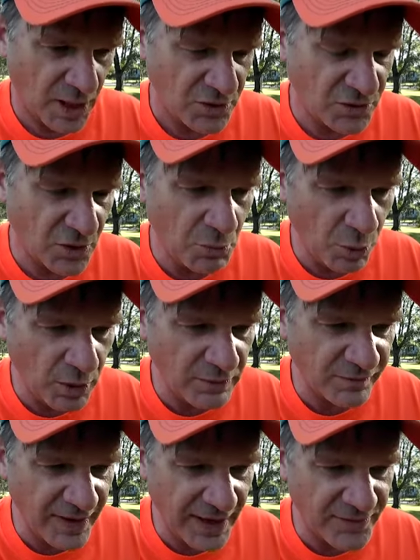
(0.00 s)
So more
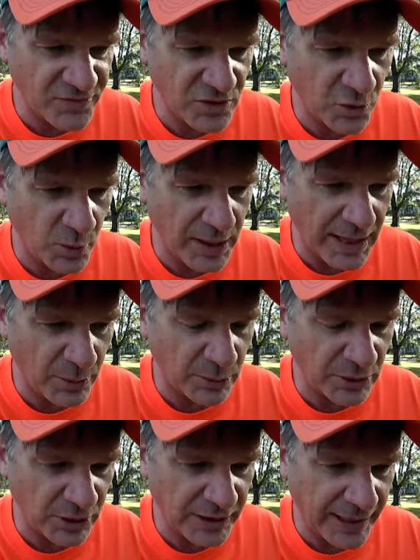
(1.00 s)
advanced, the way I
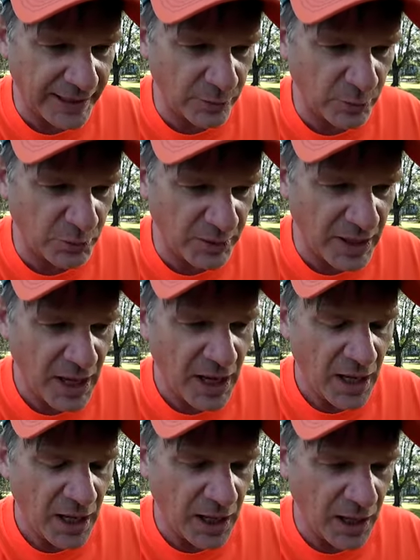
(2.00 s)
would look at it would be
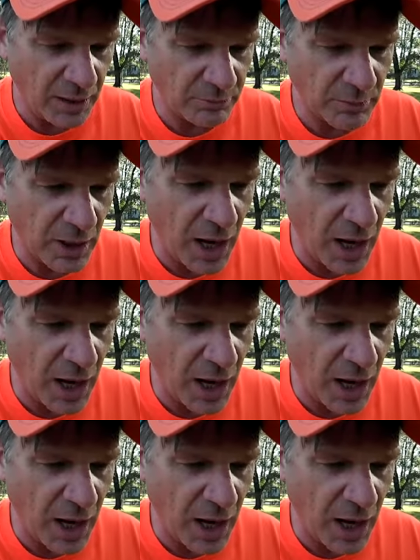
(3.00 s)
um,